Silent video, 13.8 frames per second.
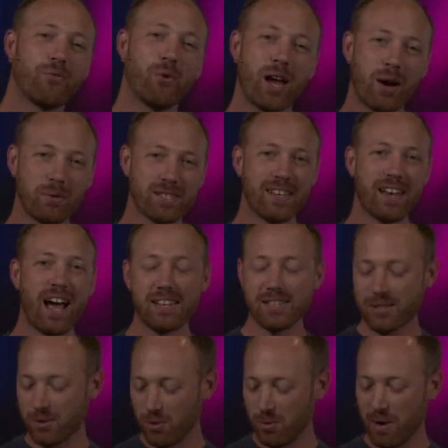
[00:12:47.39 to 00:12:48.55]
When I was in high
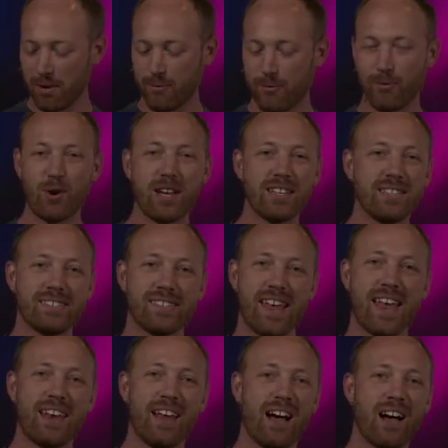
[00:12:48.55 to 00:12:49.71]
school, my friends
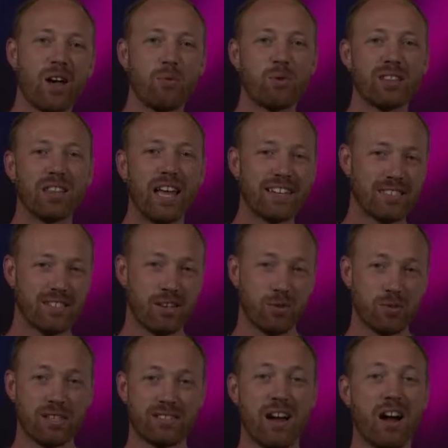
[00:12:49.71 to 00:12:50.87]
and I would like to go
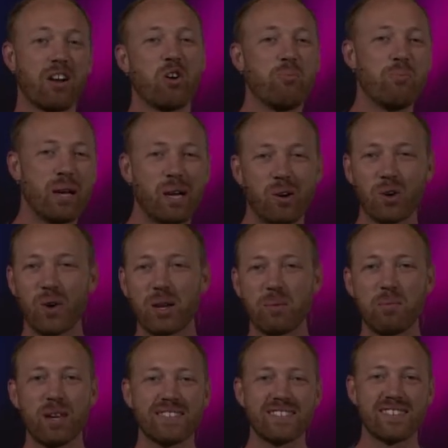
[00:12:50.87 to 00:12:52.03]
to Taco Bell quite a
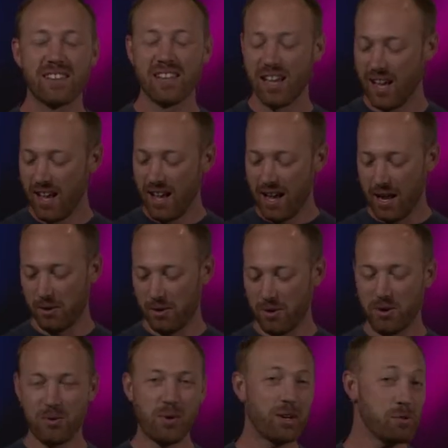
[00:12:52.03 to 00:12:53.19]
bit. And I don't know
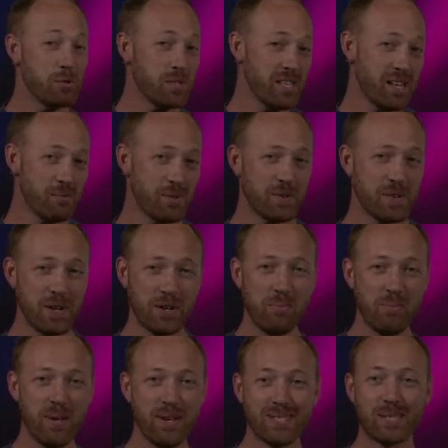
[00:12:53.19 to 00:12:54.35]
where you stand with Taco
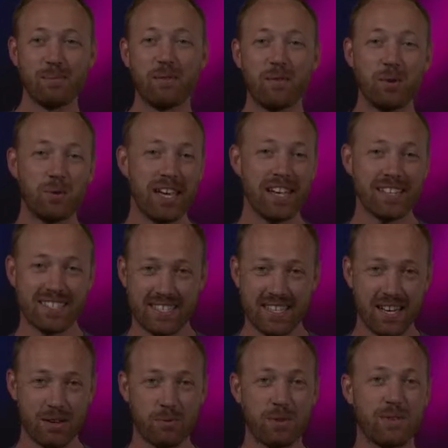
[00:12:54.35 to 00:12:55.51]
Bell. Some of you can't
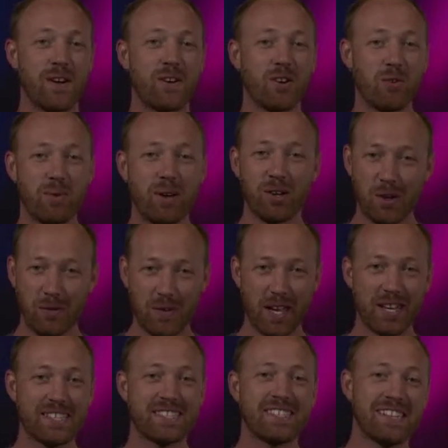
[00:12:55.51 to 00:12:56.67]
stand with Taco Bell. You've got to
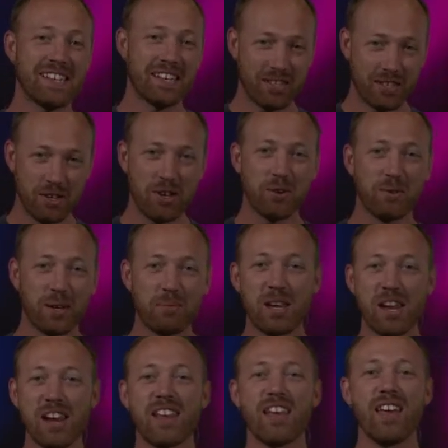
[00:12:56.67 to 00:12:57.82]
sit, you know what I
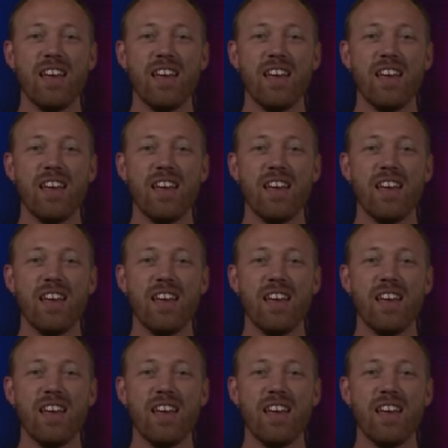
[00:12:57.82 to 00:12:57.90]
mean?